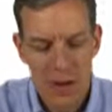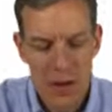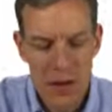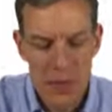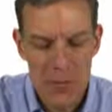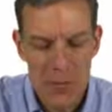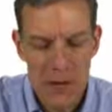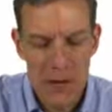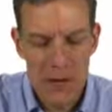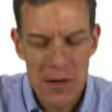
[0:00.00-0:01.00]

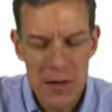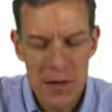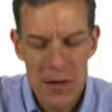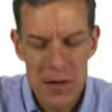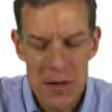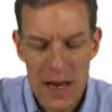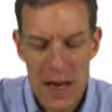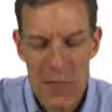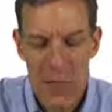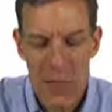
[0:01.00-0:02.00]
they had
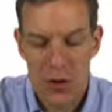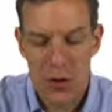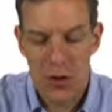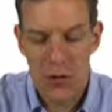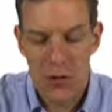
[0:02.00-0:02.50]
to pay the cost